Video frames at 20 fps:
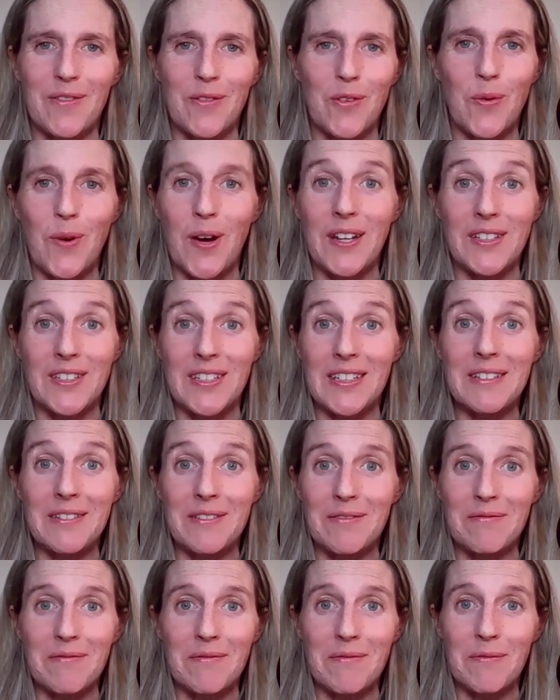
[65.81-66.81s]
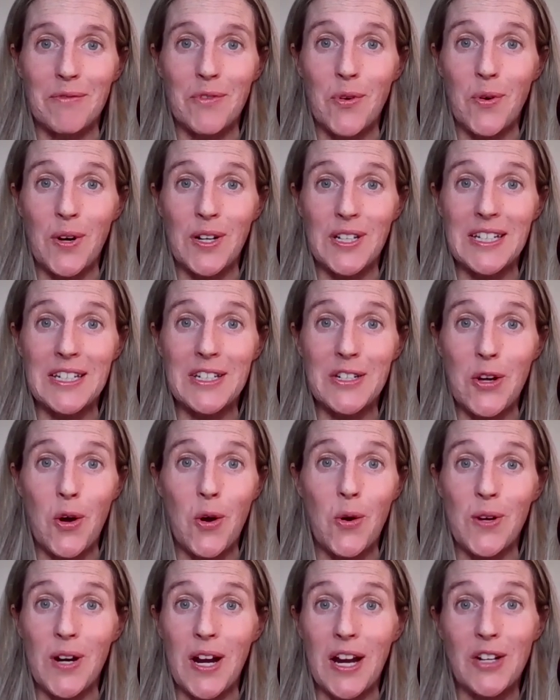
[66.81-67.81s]
who I didn't
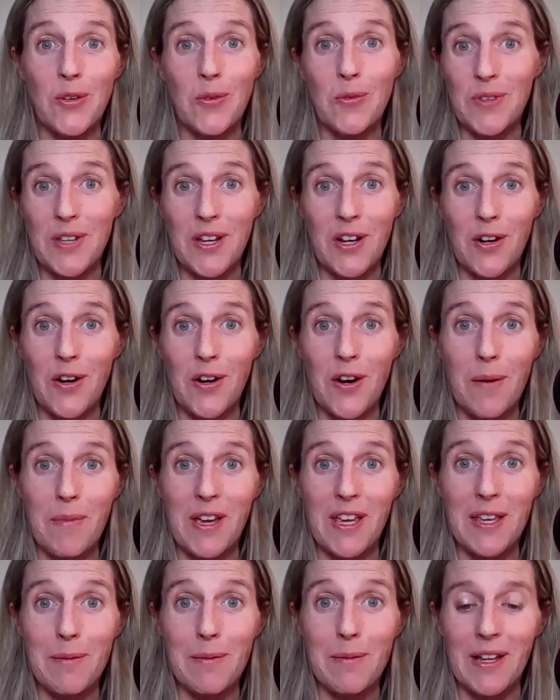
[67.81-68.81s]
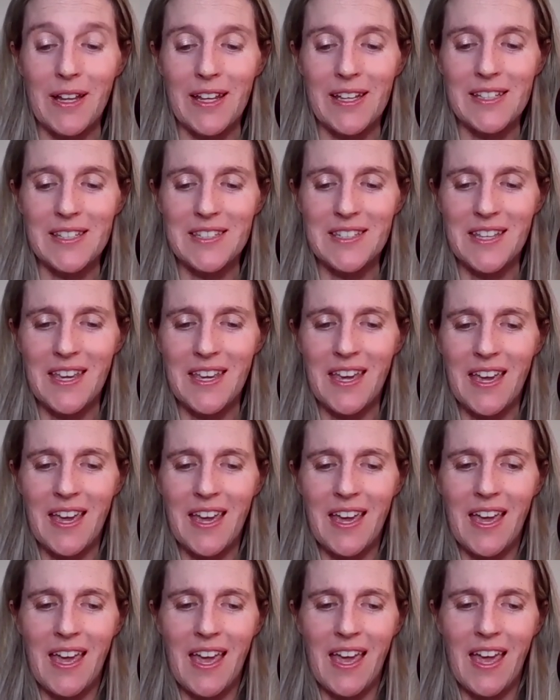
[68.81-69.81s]
know and I don't think are on my email list.
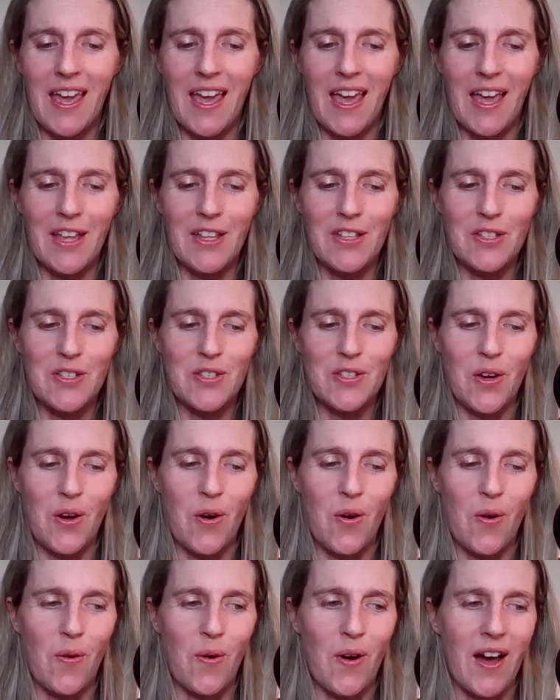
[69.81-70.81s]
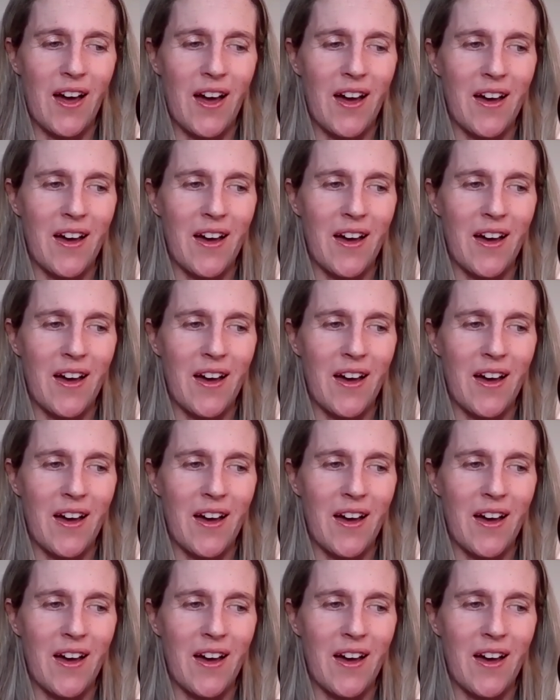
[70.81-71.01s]
And so,